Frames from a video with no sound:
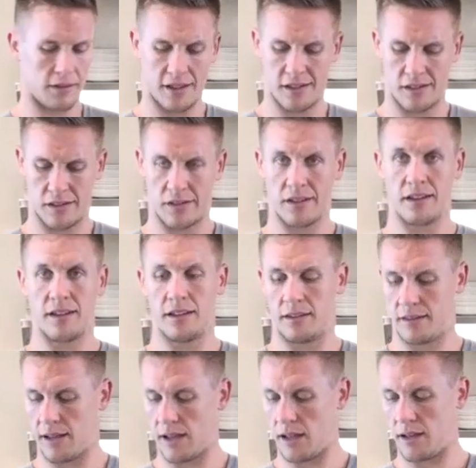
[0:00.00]
let's see,
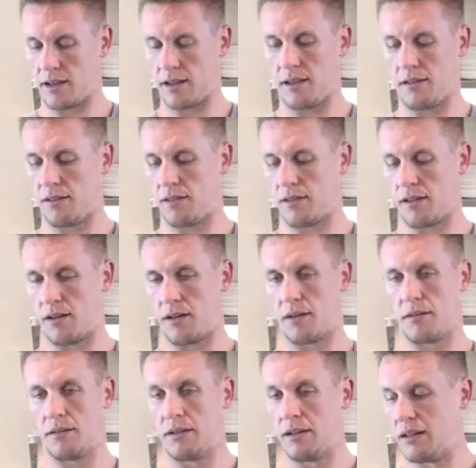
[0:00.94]
that is is
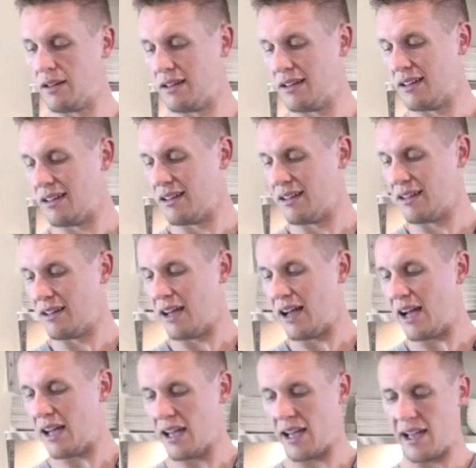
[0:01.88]

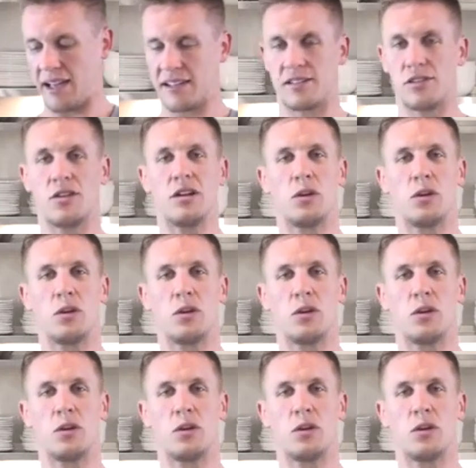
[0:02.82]
there